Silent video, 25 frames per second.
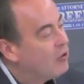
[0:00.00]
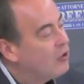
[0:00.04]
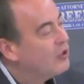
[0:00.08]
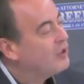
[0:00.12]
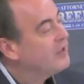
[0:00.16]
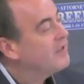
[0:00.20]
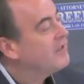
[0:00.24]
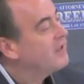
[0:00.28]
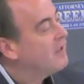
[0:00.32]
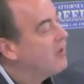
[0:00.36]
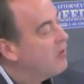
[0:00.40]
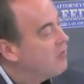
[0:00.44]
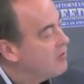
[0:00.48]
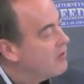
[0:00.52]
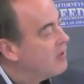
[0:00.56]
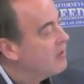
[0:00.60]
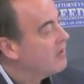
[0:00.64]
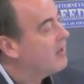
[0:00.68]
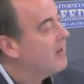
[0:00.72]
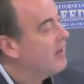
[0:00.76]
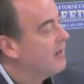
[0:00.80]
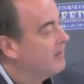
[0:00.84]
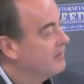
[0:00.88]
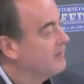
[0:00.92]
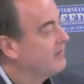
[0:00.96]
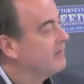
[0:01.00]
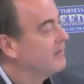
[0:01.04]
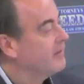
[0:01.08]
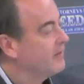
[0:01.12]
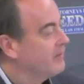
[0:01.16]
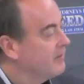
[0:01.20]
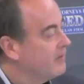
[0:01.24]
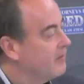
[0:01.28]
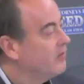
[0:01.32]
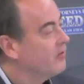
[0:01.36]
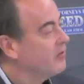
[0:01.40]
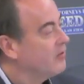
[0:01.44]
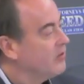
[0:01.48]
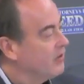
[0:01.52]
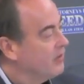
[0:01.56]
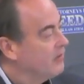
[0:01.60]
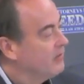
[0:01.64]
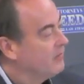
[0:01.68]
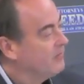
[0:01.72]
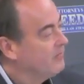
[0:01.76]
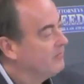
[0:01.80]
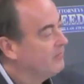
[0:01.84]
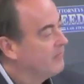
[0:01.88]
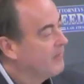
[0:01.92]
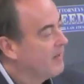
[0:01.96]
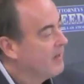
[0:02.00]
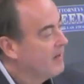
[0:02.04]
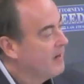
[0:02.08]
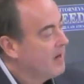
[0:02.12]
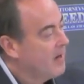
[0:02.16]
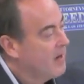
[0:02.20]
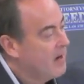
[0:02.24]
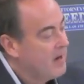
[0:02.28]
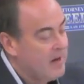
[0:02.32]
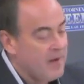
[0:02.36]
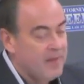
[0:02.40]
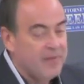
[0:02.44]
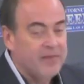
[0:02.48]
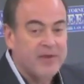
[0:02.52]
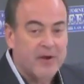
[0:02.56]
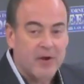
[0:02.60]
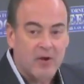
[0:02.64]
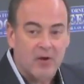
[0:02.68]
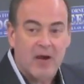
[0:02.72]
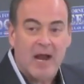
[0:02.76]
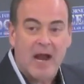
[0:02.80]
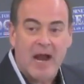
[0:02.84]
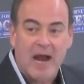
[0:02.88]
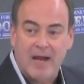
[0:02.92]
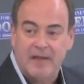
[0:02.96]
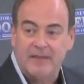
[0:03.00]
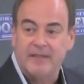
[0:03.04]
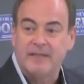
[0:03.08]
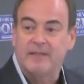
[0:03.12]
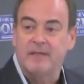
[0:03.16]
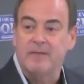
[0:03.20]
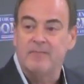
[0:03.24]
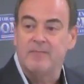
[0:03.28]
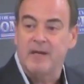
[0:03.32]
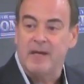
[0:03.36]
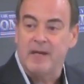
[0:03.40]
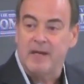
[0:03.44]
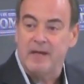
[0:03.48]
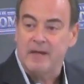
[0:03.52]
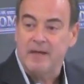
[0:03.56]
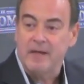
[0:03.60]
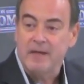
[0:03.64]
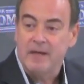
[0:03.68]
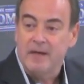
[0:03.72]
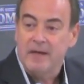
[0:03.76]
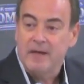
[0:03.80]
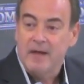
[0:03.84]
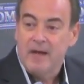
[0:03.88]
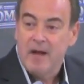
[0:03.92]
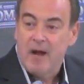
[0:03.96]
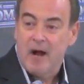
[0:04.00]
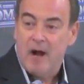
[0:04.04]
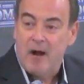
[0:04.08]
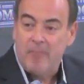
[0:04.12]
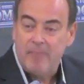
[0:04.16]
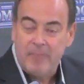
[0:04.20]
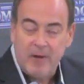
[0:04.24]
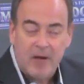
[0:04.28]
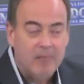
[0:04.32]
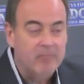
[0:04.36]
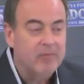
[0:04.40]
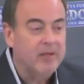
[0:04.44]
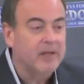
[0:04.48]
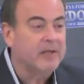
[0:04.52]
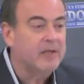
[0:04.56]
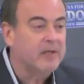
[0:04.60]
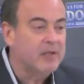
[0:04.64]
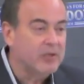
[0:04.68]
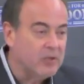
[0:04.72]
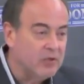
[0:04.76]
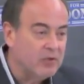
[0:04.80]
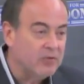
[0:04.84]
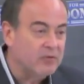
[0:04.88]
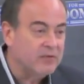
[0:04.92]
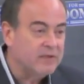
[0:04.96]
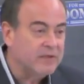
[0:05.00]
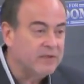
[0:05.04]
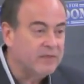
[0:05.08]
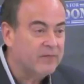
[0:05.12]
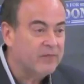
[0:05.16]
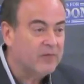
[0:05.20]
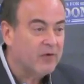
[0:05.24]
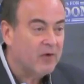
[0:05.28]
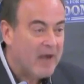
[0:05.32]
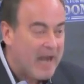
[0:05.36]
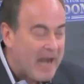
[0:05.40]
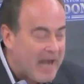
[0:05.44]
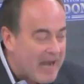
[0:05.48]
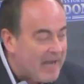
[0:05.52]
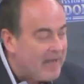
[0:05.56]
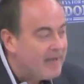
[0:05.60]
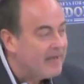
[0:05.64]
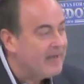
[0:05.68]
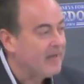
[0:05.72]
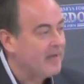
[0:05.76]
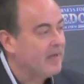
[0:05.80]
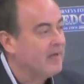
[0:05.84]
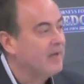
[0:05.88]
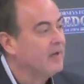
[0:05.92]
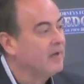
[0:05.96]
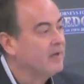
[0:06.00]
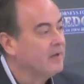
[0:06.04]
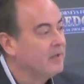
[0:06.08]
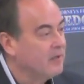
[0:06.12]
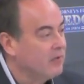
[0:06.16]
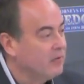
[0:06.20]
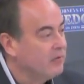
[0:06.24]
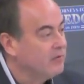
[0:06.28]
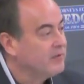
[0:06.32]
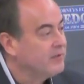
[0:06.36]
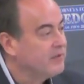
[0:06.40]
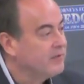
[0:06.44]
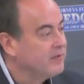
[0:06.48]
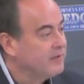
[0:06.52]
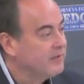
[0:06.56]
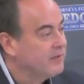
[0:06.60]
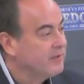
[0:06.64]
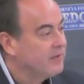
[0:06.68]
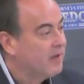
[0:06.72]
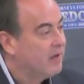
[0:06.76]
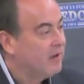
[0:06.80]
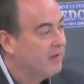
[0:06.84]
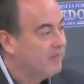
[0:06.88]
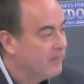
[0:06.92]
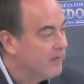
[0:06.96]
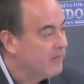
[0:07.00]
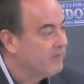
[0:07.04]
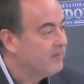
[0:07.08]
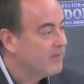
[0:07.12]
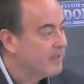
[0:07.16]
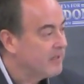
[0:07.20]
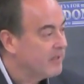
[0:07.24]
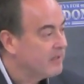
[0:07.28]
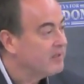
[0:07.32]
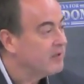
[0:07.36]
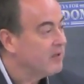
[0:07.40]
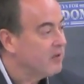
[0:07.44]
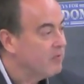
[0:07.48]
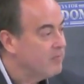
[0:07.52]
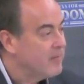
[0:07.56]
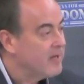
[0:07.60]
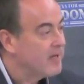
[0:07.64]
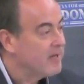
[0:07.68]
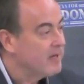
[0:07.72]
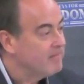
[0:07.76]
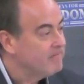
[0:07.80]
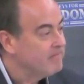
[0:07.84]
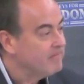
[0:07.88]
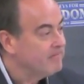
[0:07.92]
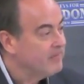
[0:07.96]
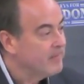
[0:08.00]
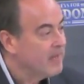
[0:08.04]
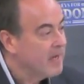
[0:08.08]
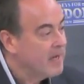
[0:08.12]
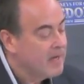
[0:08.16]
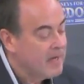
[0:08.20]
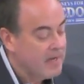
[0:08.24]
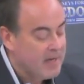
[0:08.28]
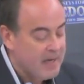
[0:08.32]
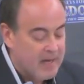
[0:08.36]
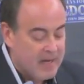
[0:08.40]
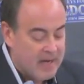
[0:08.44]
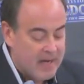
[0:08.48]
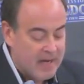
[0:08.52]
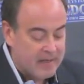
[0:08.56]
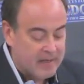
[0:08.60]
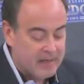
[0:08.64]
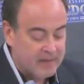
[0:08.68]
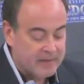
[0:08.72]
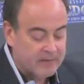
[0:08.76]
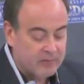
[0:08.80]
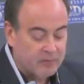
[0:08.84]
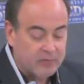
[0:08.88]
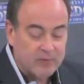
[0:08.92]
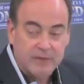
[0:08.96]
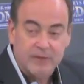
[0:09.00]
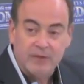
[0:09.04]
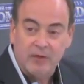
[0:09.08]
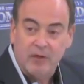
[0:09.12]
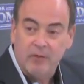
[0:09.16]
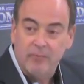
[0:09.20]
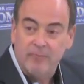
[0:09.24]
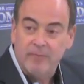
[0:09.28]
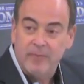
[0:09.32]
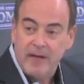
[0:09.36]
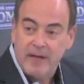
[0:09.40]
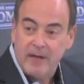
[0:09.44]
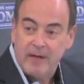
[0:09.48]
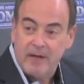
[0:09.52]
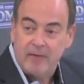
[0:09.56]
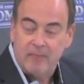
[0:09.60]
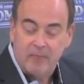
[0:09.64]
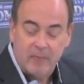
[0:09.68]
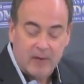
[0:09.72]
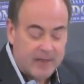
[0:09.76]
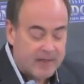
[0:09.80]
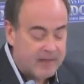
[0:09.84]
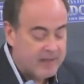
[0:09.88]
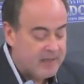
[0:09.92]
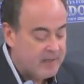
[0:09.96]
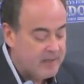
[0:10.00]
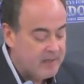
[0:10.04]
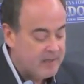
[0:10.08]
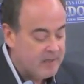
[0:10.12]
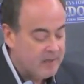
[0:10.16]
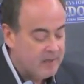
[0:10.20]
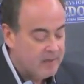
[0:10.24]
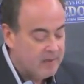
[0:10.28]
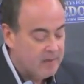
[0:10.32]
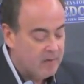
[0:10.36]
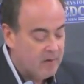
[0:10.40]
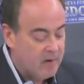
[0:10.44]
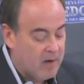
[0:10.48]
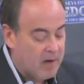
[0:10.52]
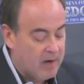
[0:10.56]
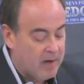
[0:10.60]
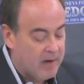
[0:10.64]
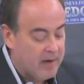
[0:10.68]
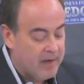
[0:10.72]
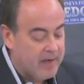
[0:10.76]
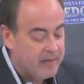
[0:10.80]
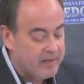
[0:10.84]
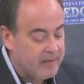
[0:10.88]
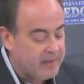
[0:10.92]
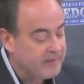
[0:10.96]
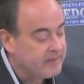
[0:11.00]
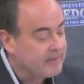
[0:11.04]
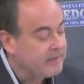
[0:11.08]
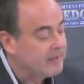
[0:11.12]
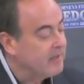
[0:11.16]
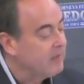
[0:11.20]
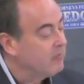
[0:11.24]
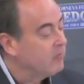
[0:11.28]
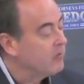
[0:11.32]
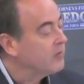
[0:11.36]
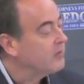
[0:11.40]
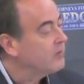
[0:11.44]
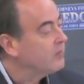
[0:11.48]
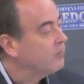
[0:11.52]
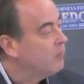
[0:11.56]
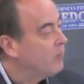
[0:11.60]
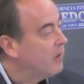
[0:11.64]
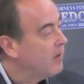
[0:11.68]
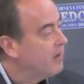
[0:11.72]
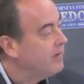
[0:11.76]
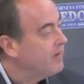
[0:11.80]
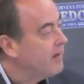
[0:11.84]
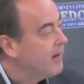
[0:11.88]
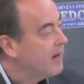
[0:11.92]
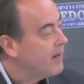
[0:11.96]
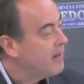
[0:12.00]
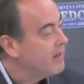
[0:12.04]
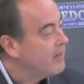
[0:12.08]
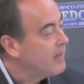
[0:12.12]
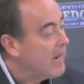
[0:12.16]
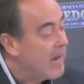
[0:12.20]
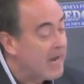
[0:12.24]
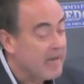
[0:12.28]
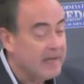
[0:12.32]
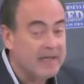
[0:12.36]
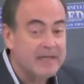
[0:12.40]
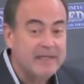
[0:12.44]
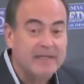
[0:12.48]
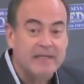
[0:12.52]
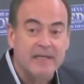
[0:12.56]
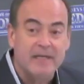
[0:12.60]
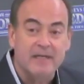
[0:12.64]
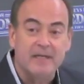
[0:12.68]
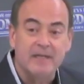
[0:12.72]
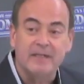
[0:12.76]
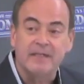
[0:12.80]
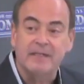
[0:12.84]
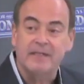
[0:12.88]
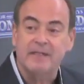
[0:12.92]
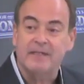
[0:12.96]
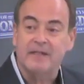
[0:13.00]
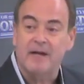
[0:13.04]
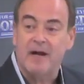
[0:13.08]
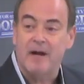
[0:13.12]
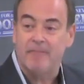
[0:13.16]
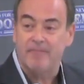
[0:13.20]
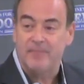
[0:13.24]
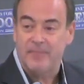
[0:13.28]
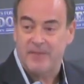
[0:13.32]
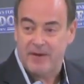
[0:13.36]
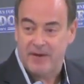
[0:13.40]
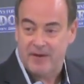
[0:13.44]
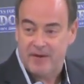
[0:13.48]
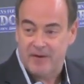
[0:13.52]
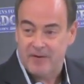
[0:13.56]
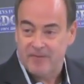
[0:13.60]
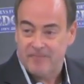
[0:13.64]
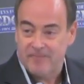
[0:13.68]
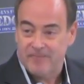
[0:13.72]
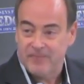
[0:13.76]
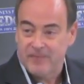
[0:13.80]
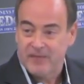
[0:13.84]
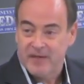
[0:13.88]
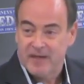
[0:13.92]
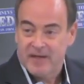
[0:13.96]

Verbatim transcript: Arizona Constitution, there has to be a public use for any use of eminent domain. And as a result, Randy and his neighbors won that. And it didn't stop there.